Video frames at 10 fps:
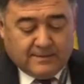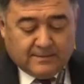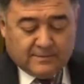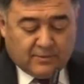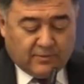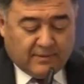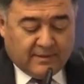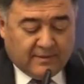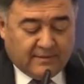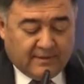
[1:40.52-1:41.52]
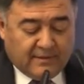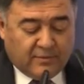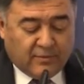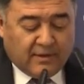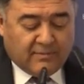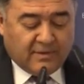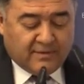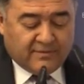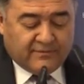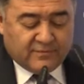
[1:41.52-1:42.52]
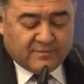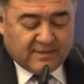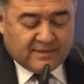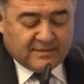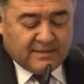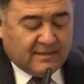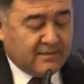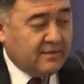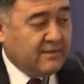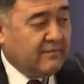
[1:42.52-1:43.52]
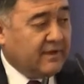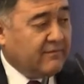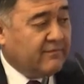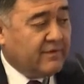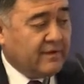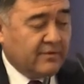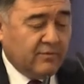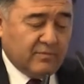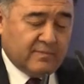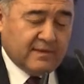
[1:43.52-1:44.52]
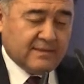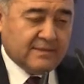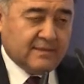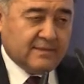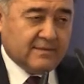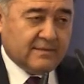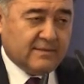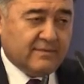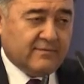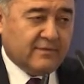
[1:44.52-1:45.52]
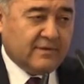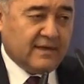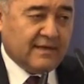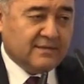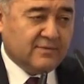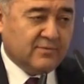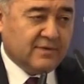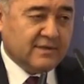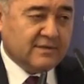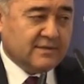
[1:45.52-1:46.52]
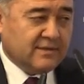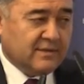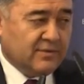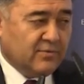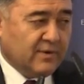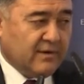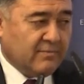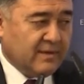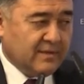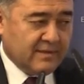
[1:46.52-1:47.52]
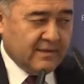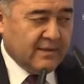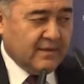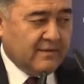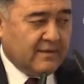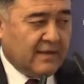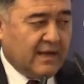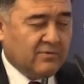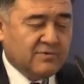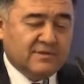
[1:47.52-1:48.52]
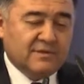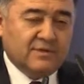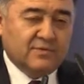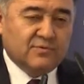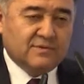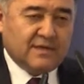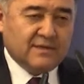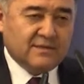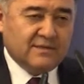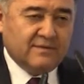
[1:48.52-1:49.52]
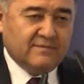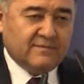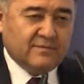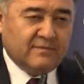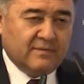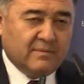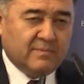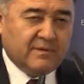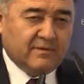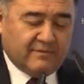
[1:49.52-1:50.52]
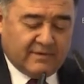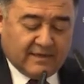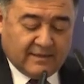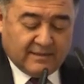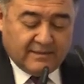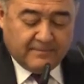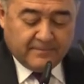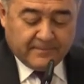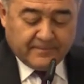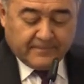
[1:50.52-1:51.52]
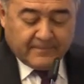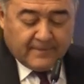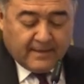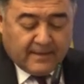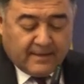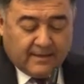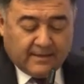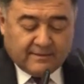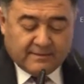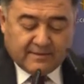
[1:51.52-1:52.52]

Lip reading: So the new government of Uzbekistan, we have a new president for the last 2 years, and the new government, they launched a new strategy for development of the country, and